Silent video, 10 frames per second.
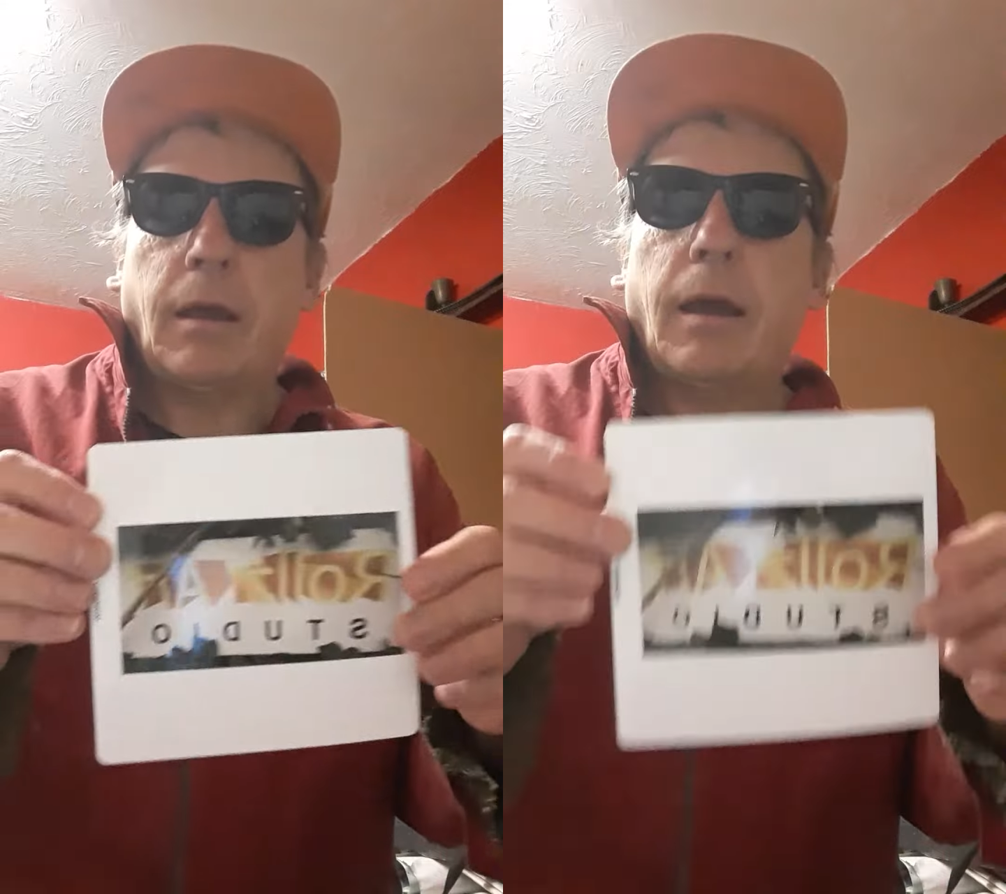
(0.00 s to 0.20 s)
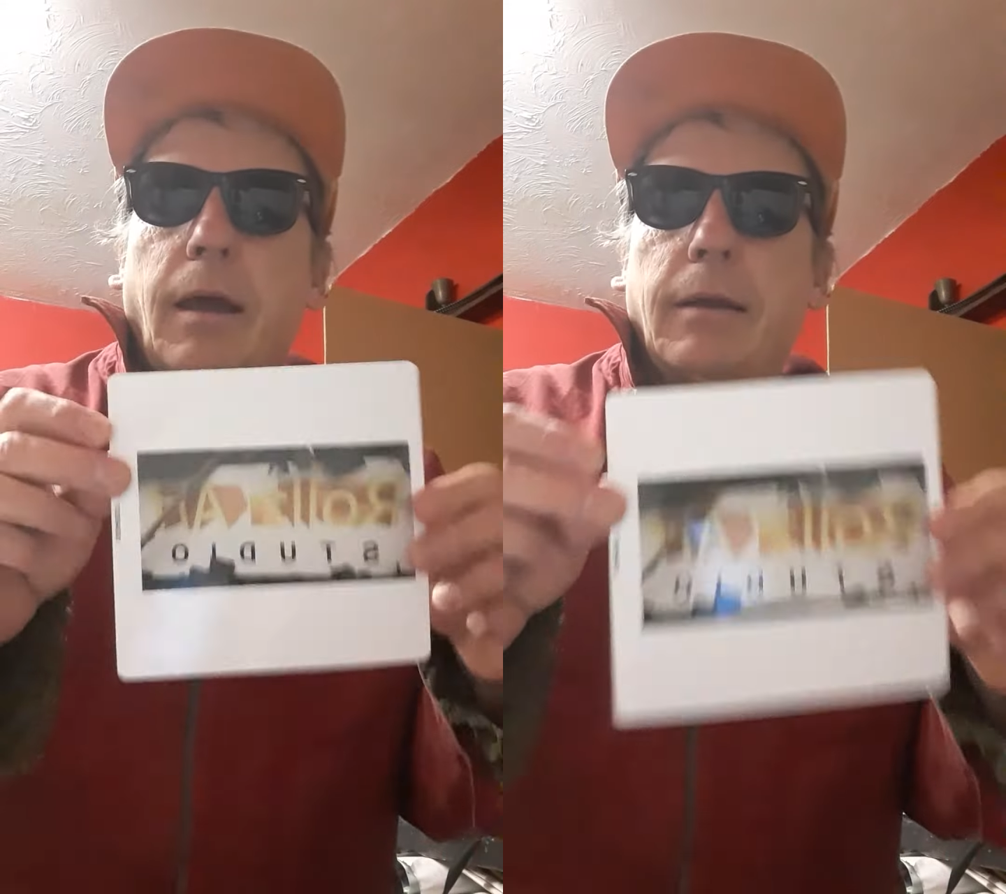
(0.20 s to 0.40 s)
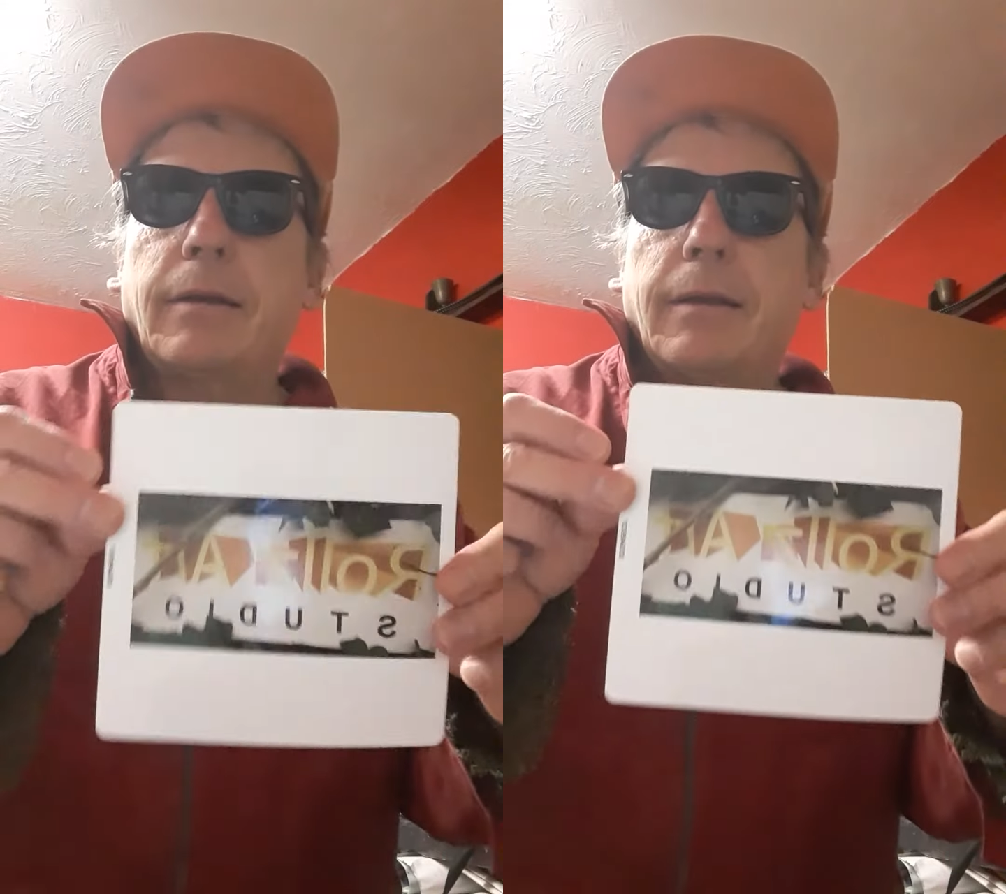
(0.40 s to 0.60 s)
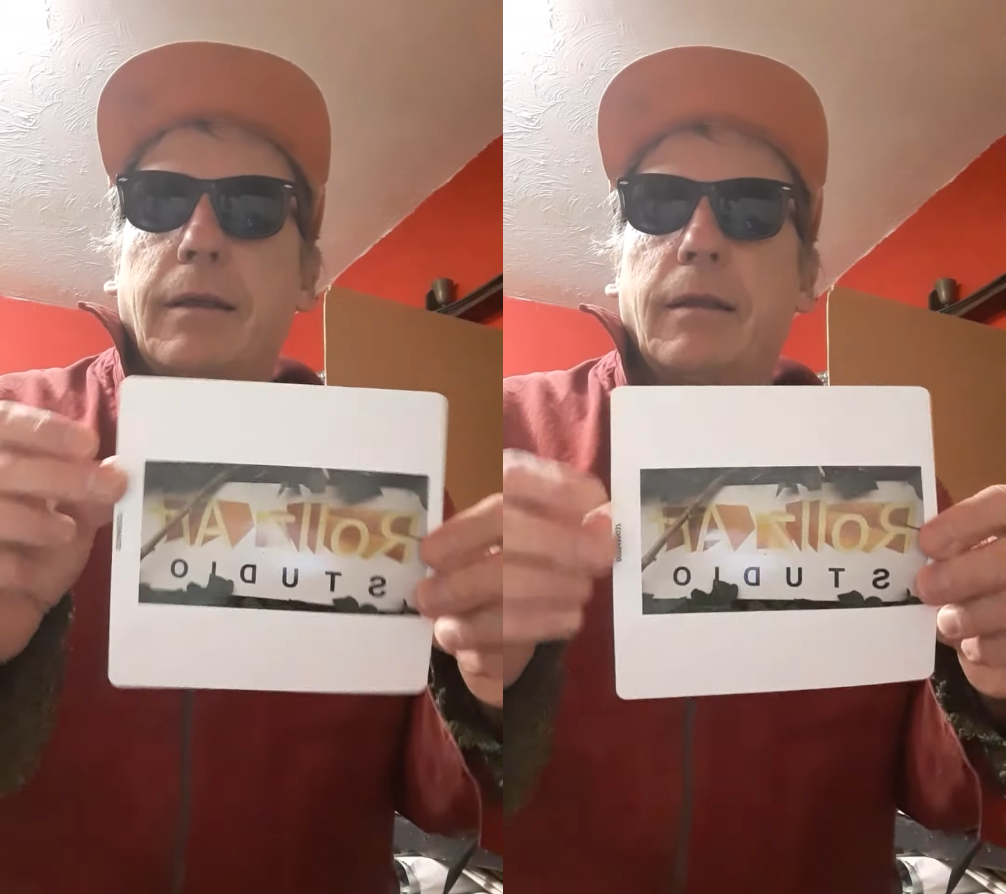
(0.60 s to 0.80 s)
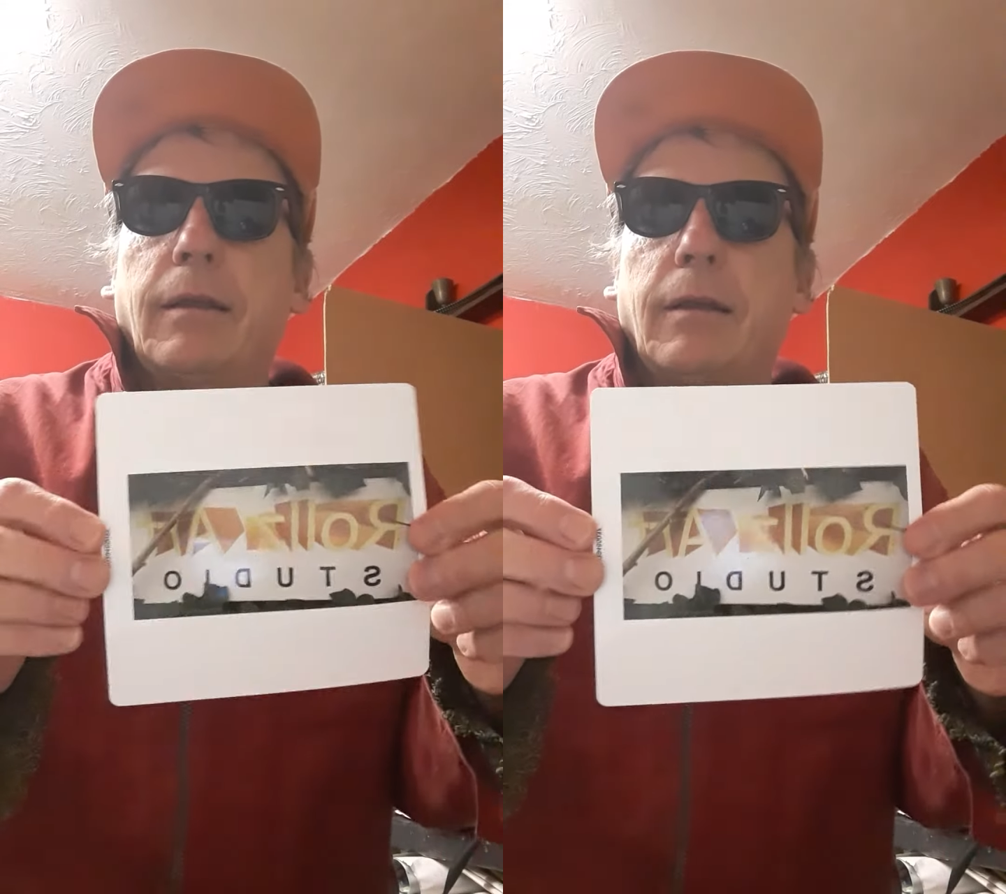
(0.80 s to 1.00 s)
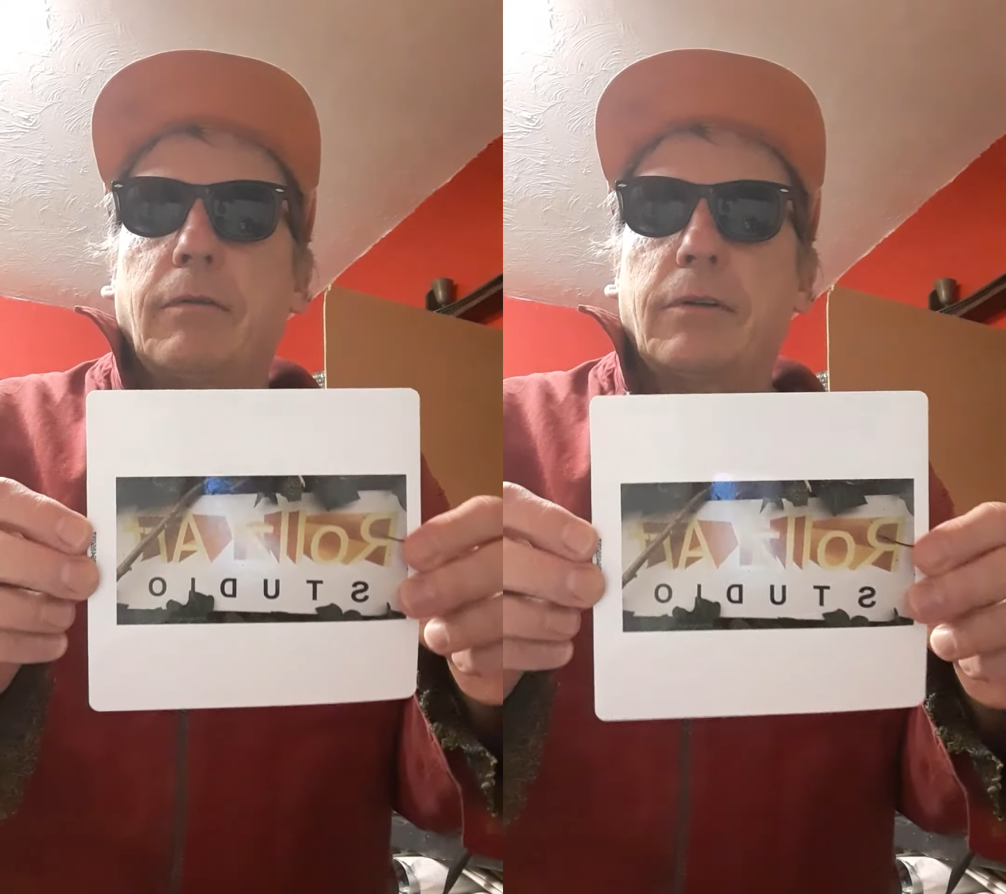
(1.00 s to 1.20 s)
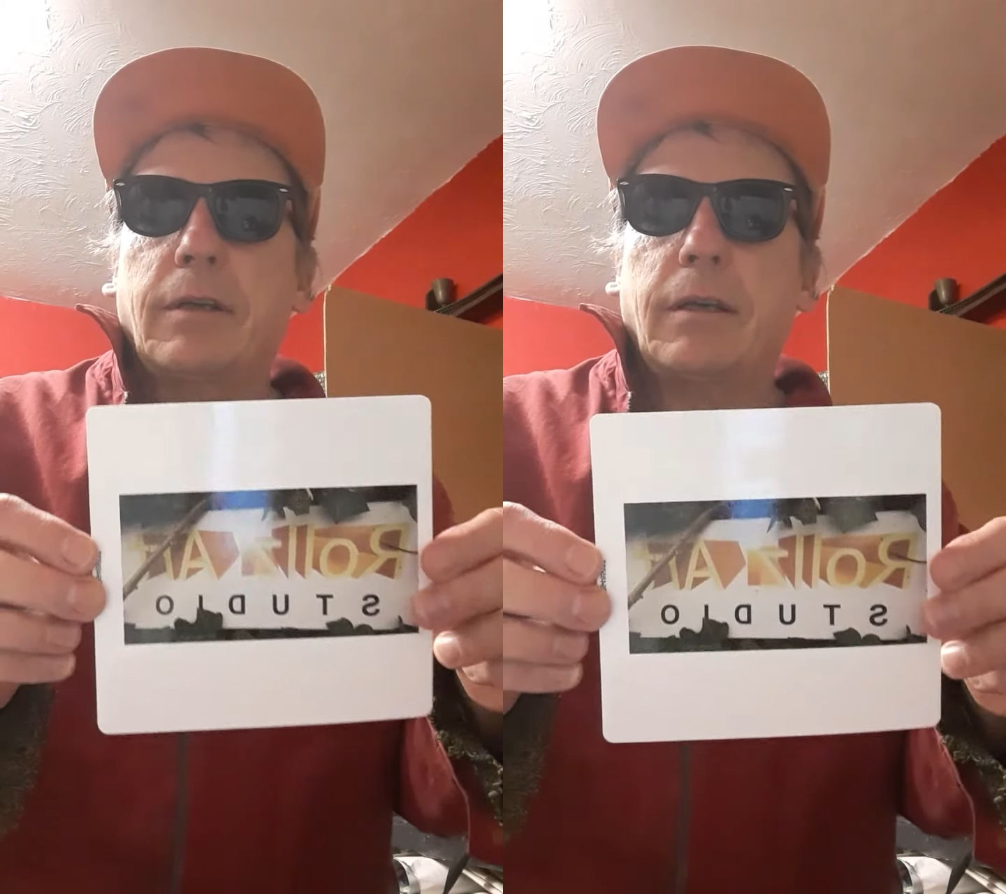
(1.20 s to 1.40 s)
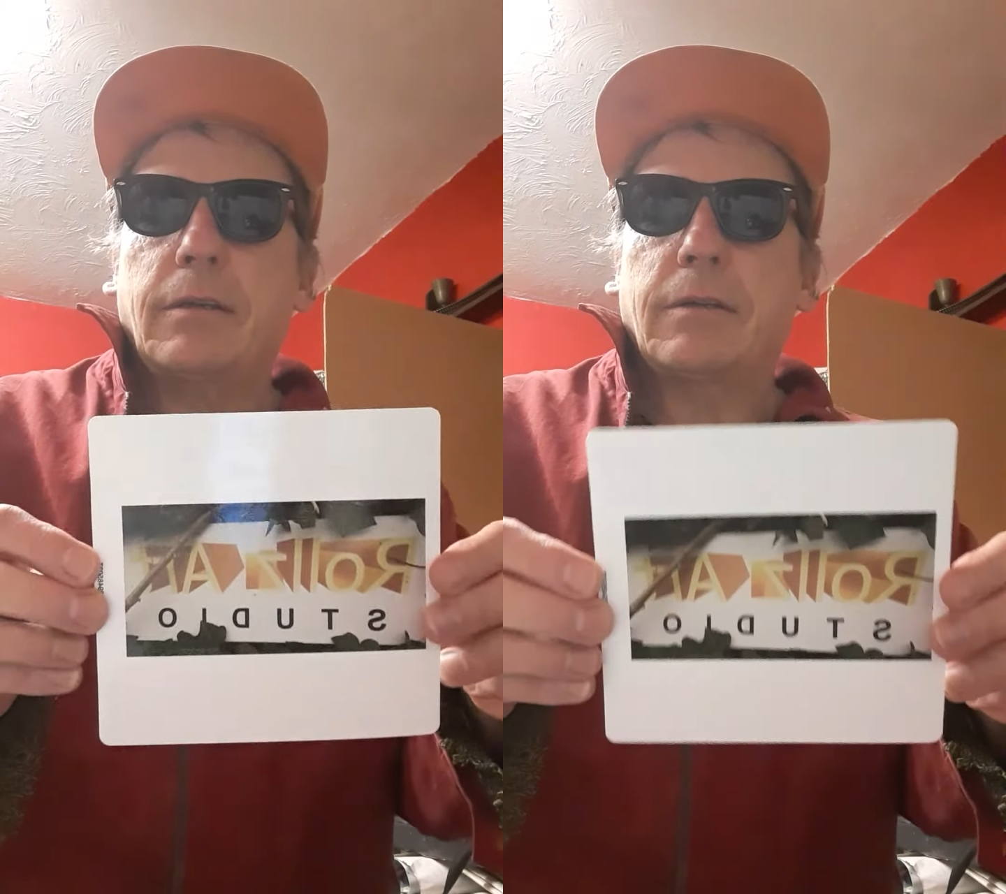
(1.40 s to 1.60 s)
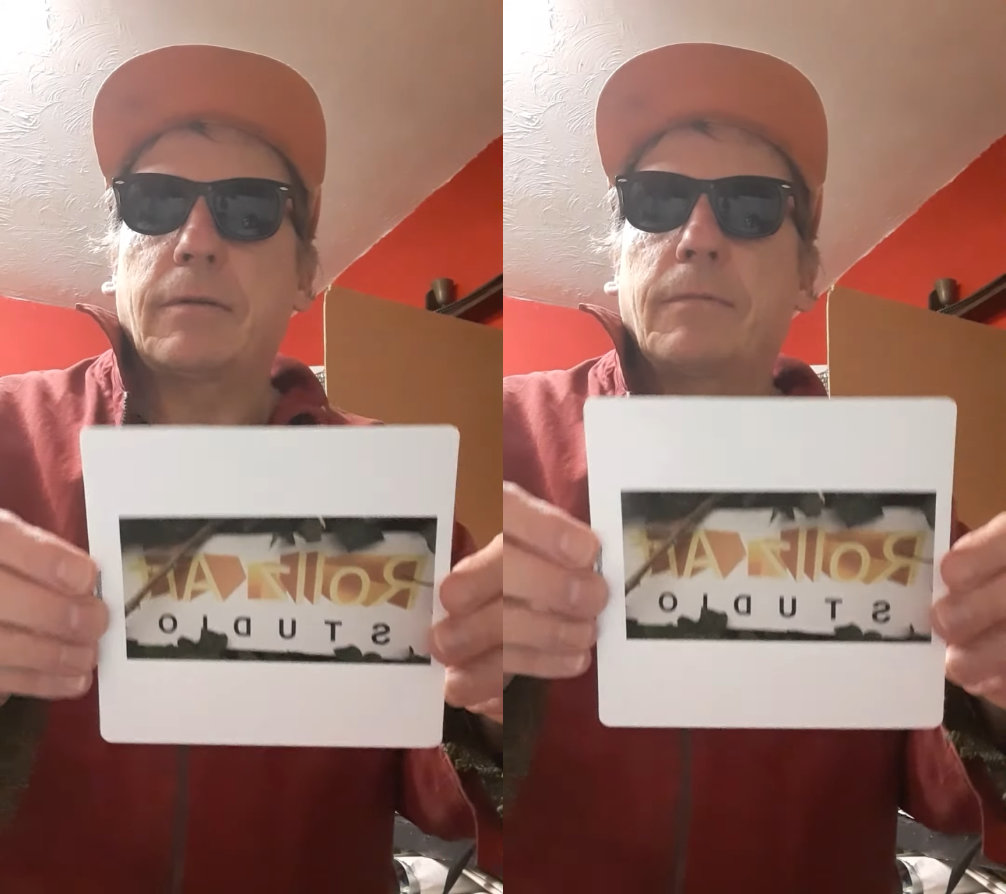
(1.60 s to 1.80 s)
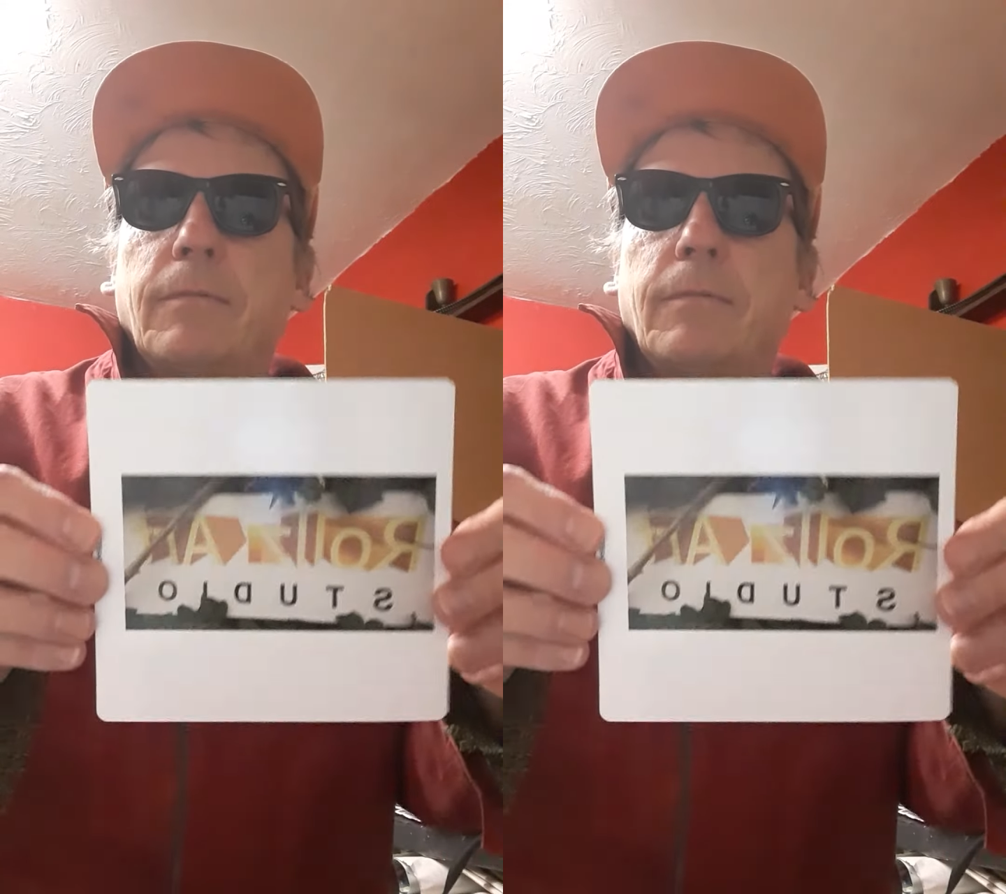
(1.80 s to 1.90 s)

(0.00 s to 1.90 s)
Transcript: And here it is.